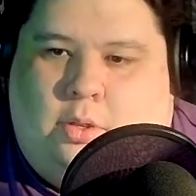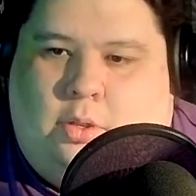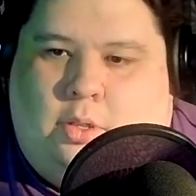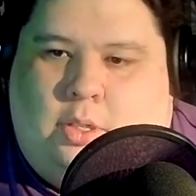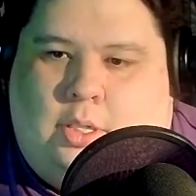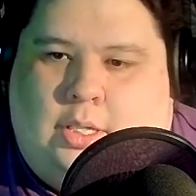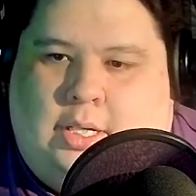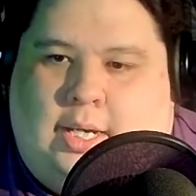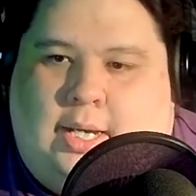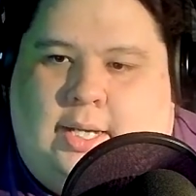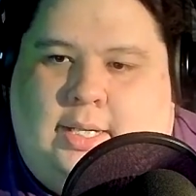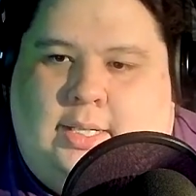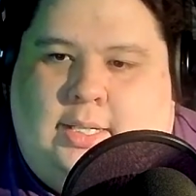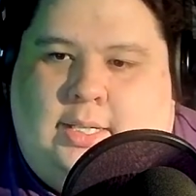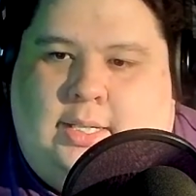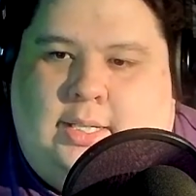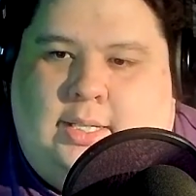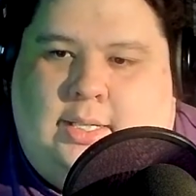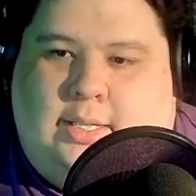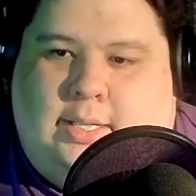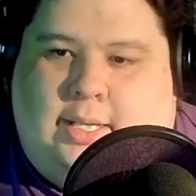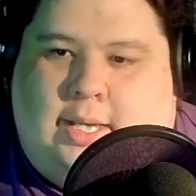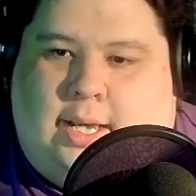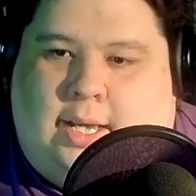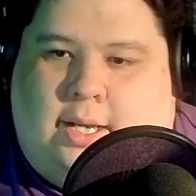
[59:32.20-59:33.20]
the
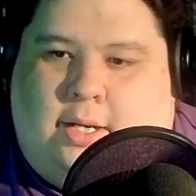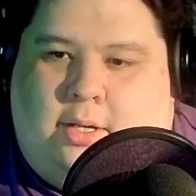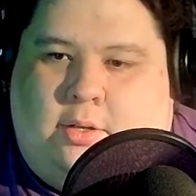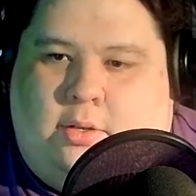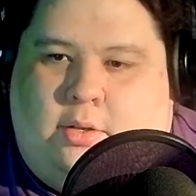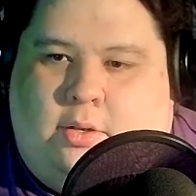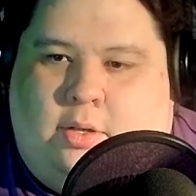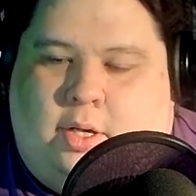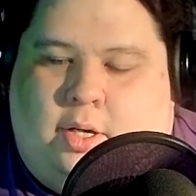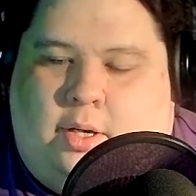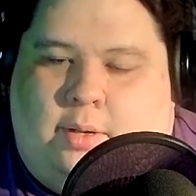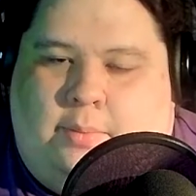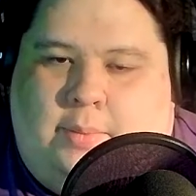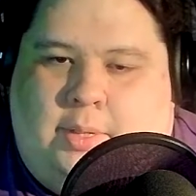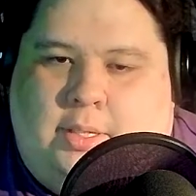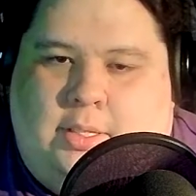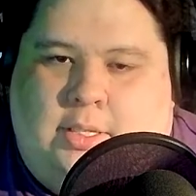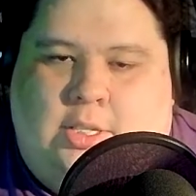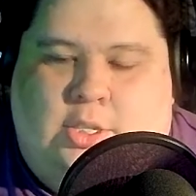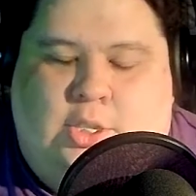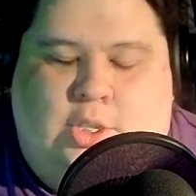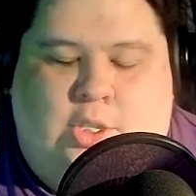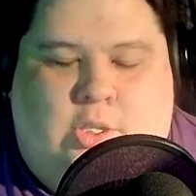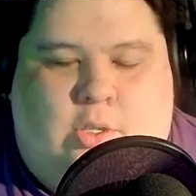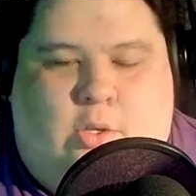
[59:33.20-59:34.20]
idea that um,
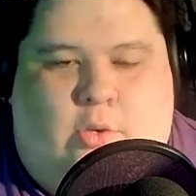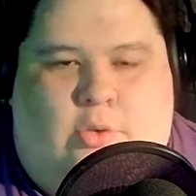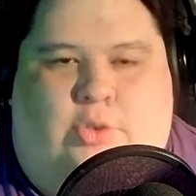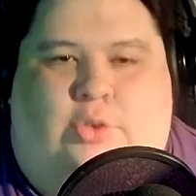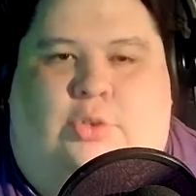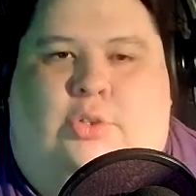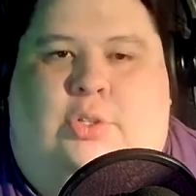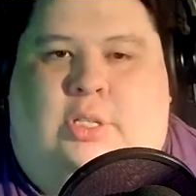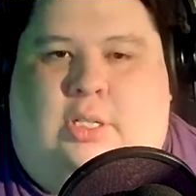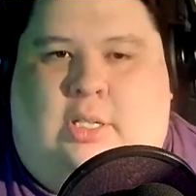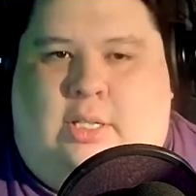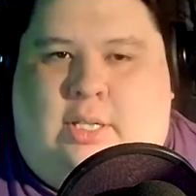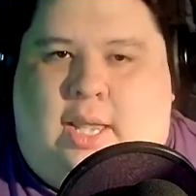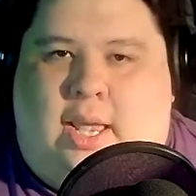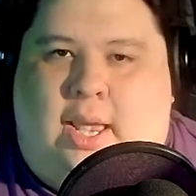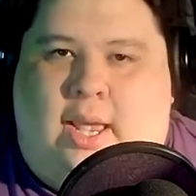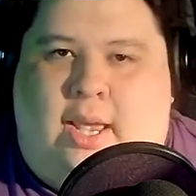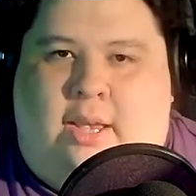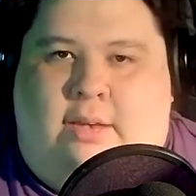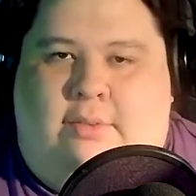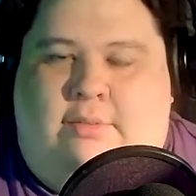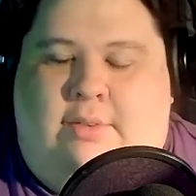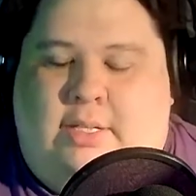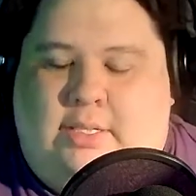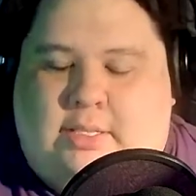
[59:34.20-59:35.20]
Indigenous culture is
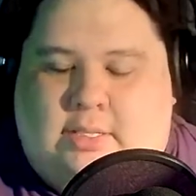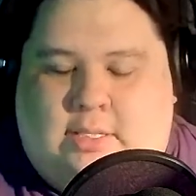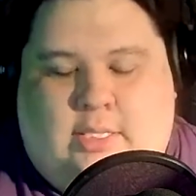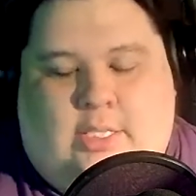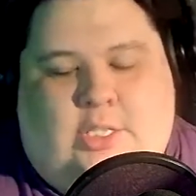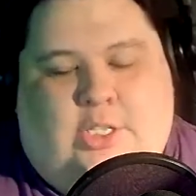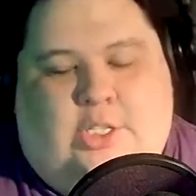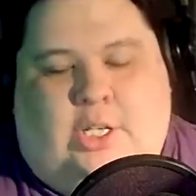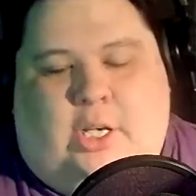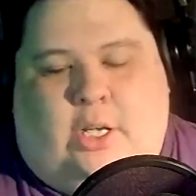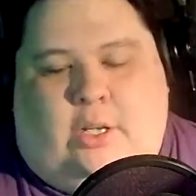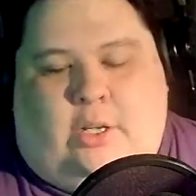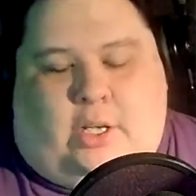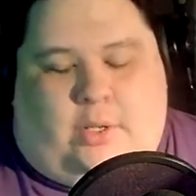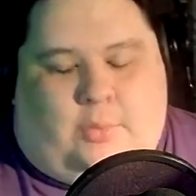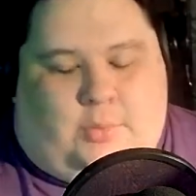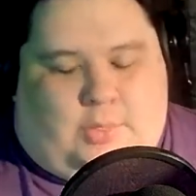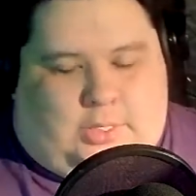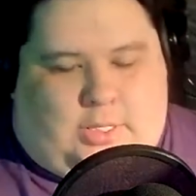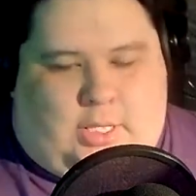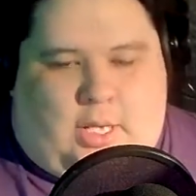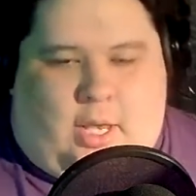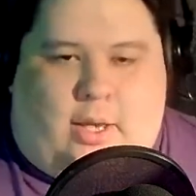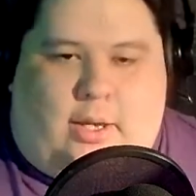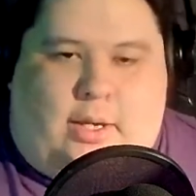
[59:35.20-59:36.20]
alive, as Alicia Elliott
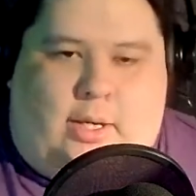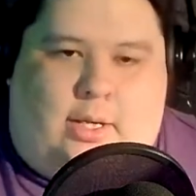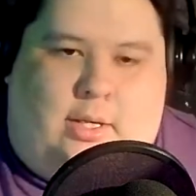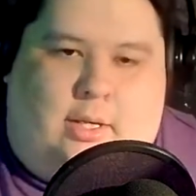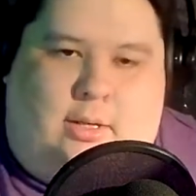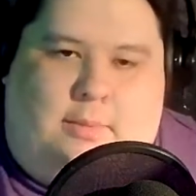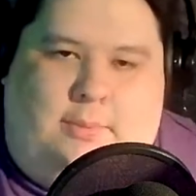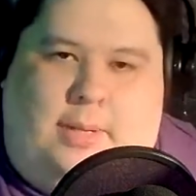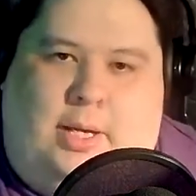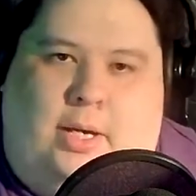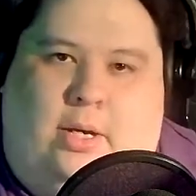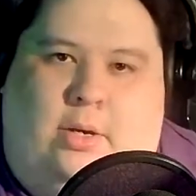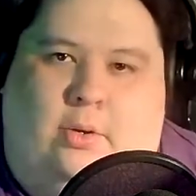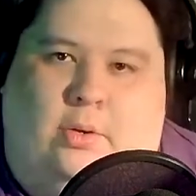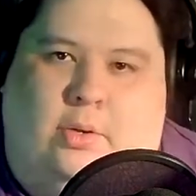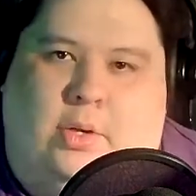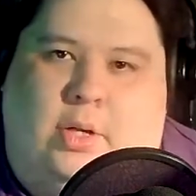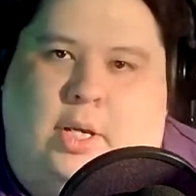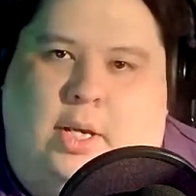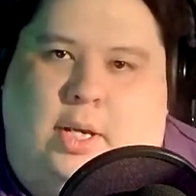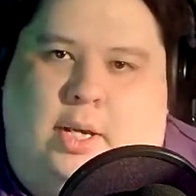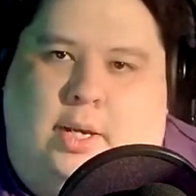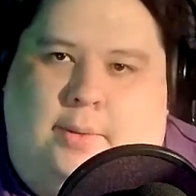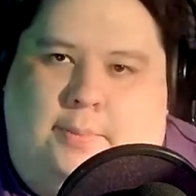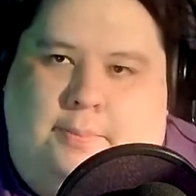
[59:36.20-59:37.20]
was talking about,
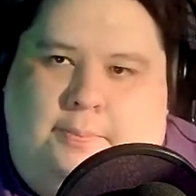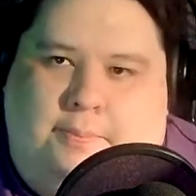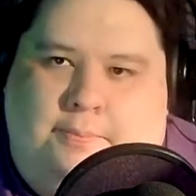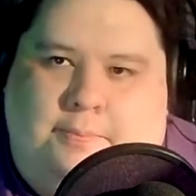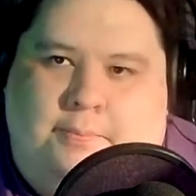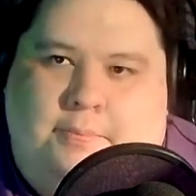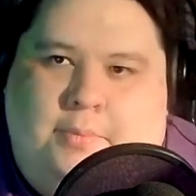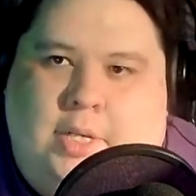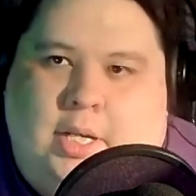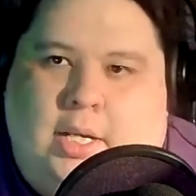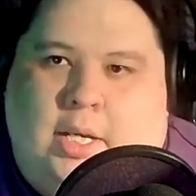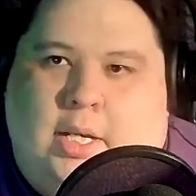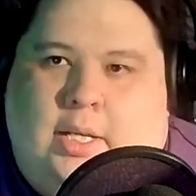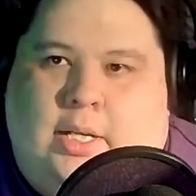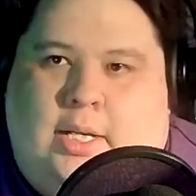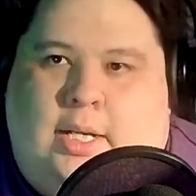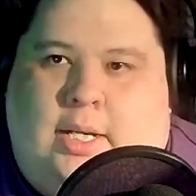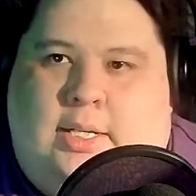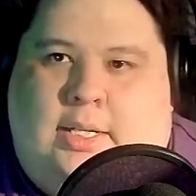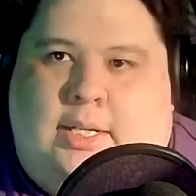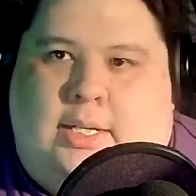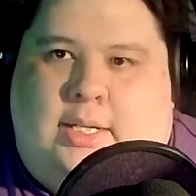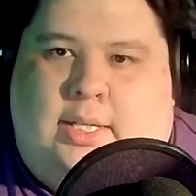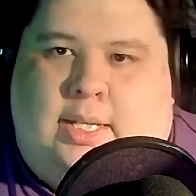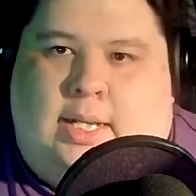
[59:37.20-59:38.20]
um, the
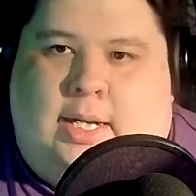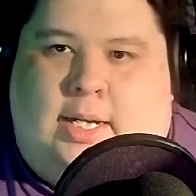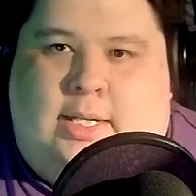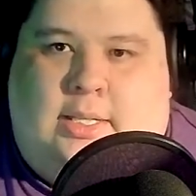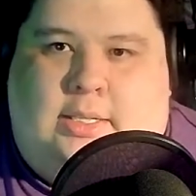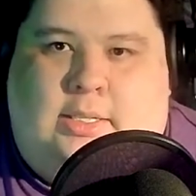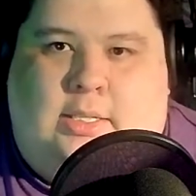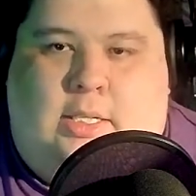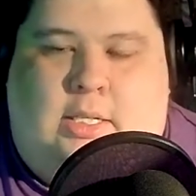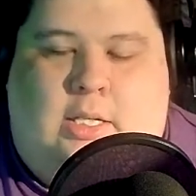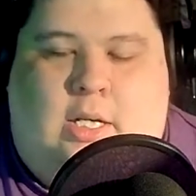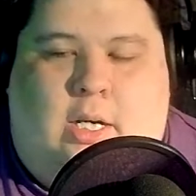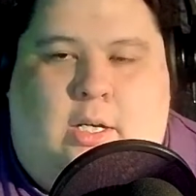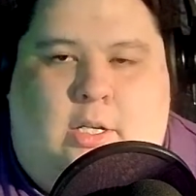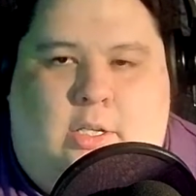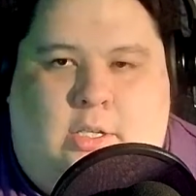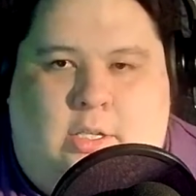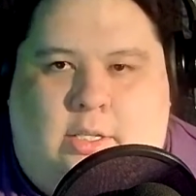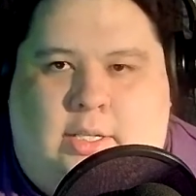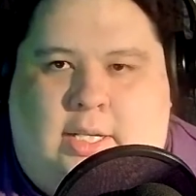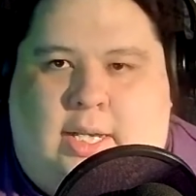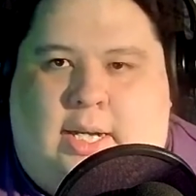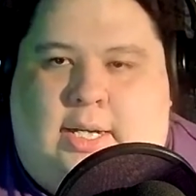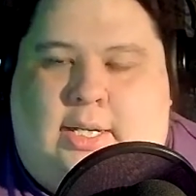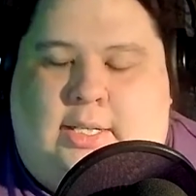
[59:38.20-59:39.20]
idea that it's an un,
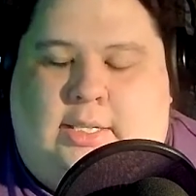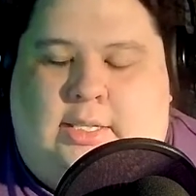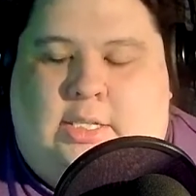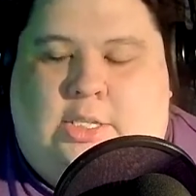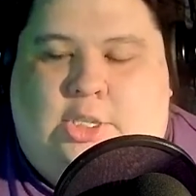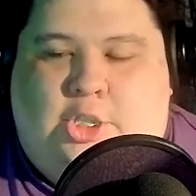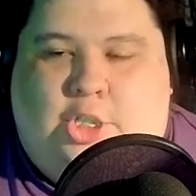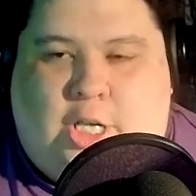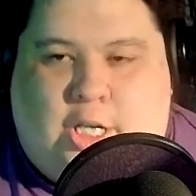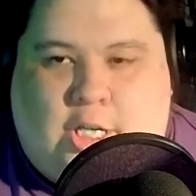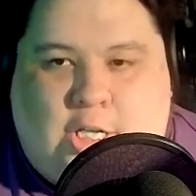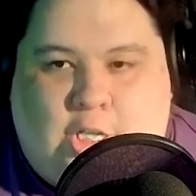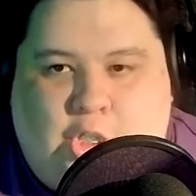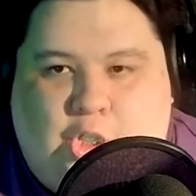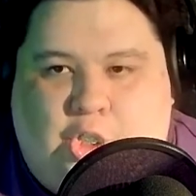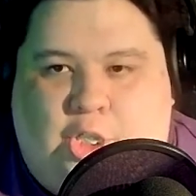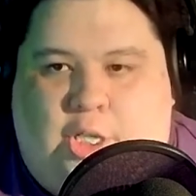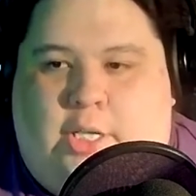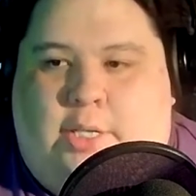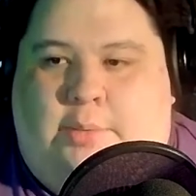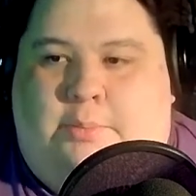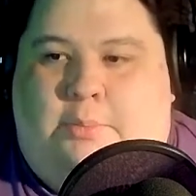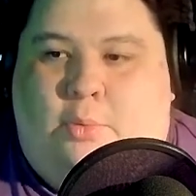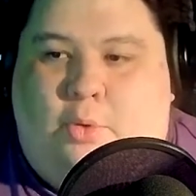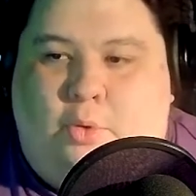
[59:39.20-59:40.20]
that it's a
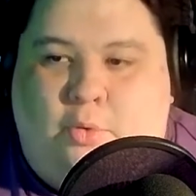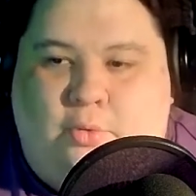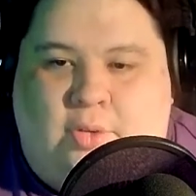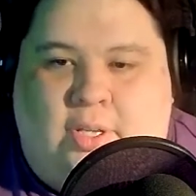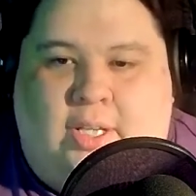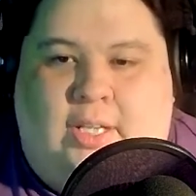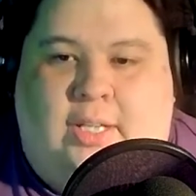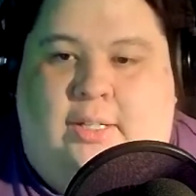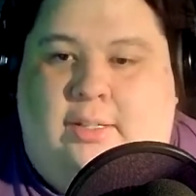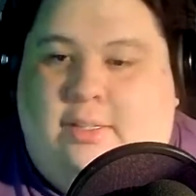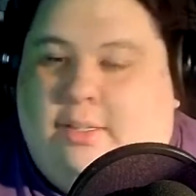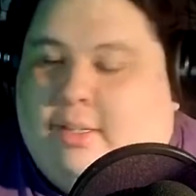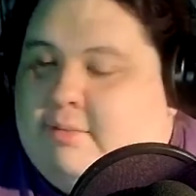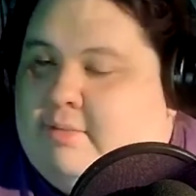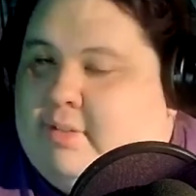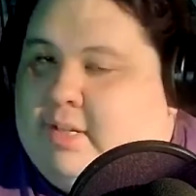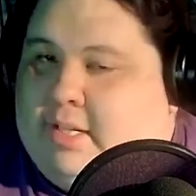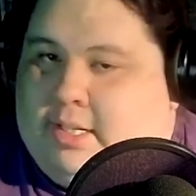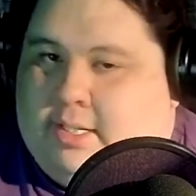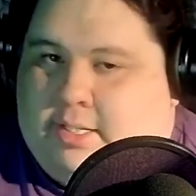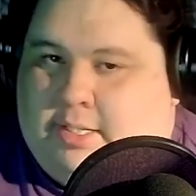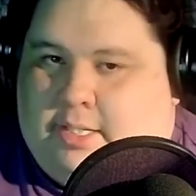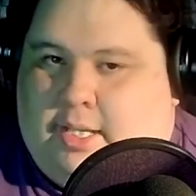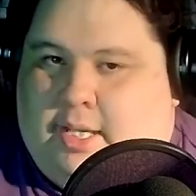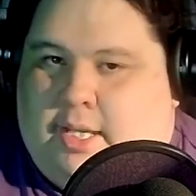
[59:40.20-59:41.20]
changing, moving,
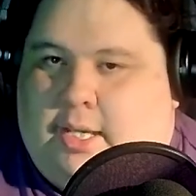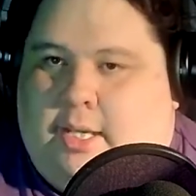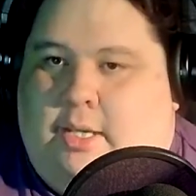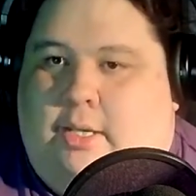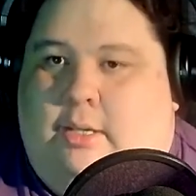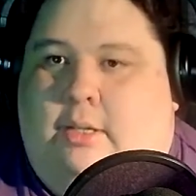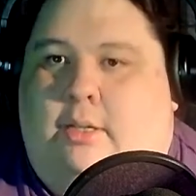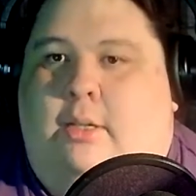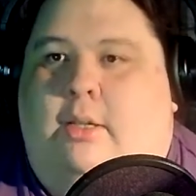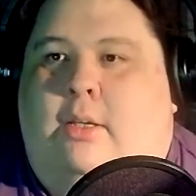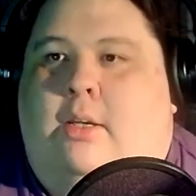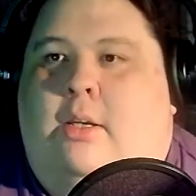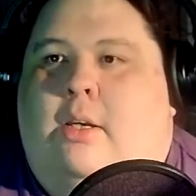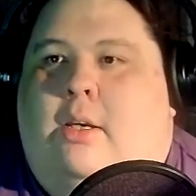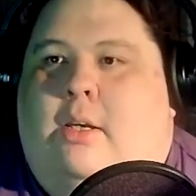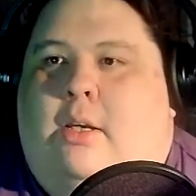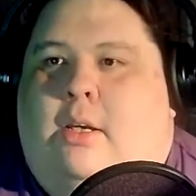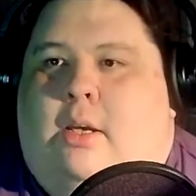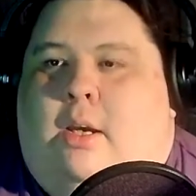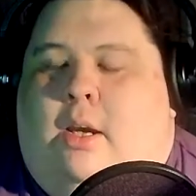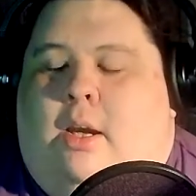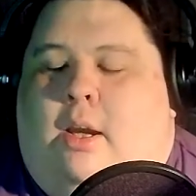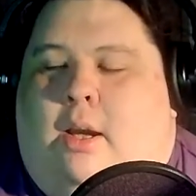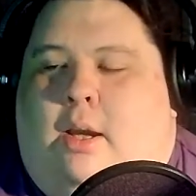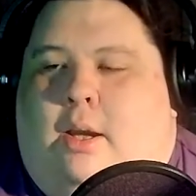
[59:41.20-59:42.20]
living thing.
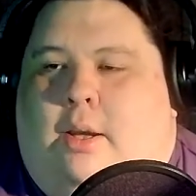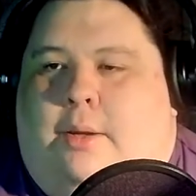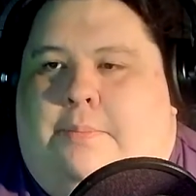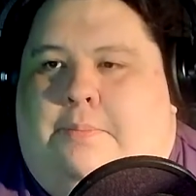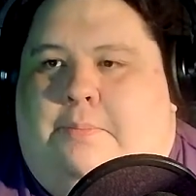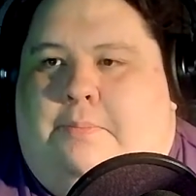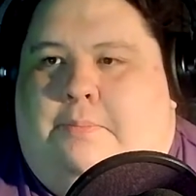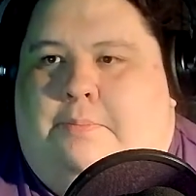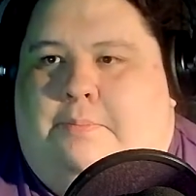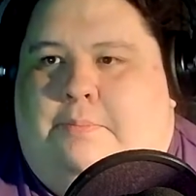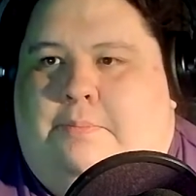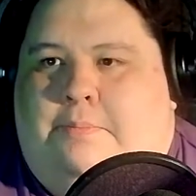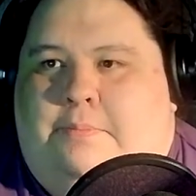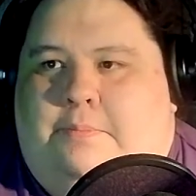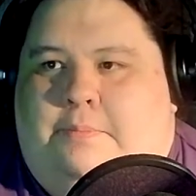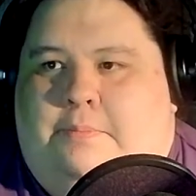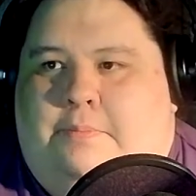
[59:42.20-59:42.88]
Um,